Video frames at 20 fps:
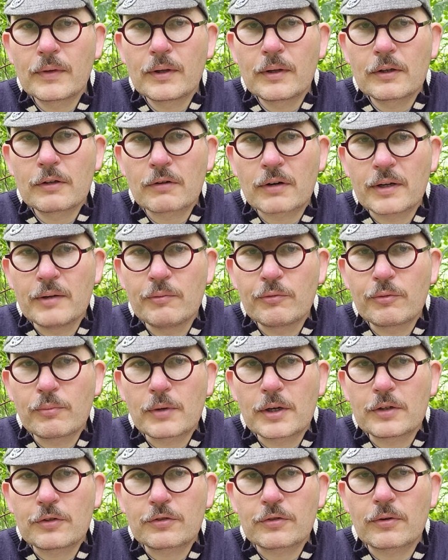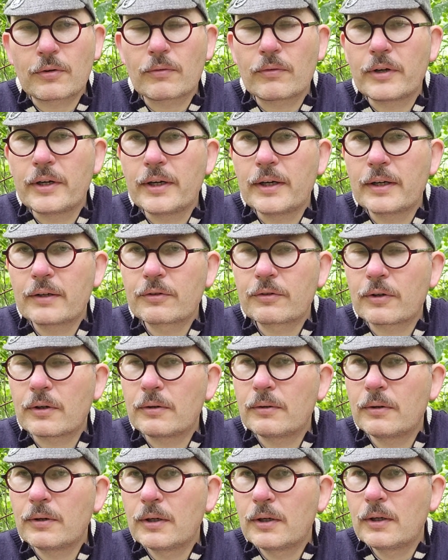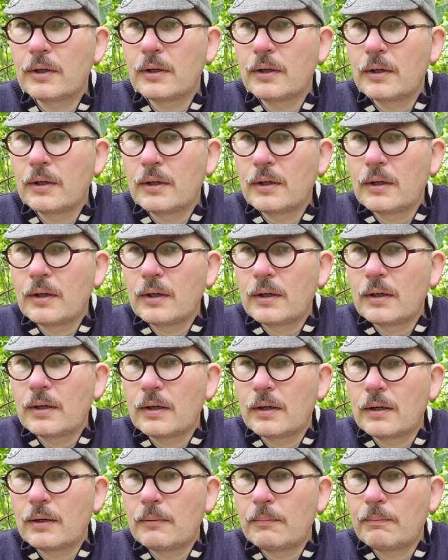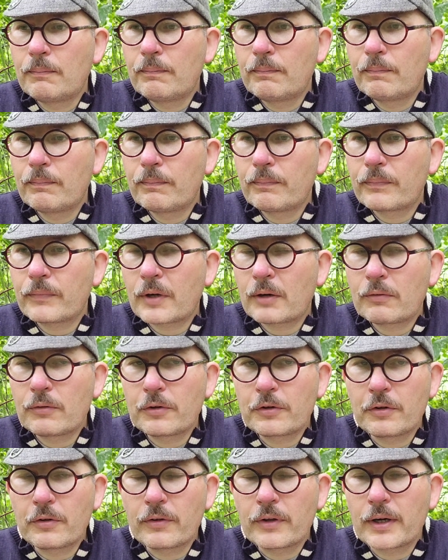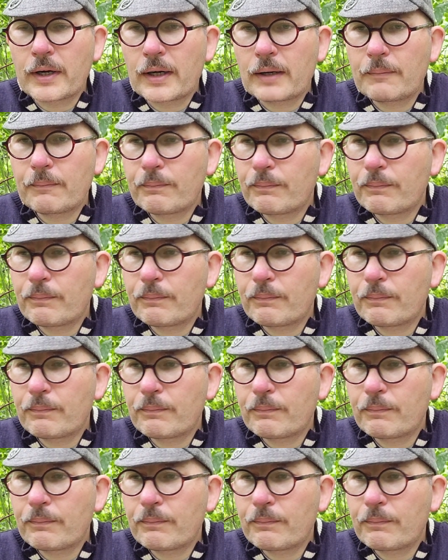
great information on there, so have a look at that.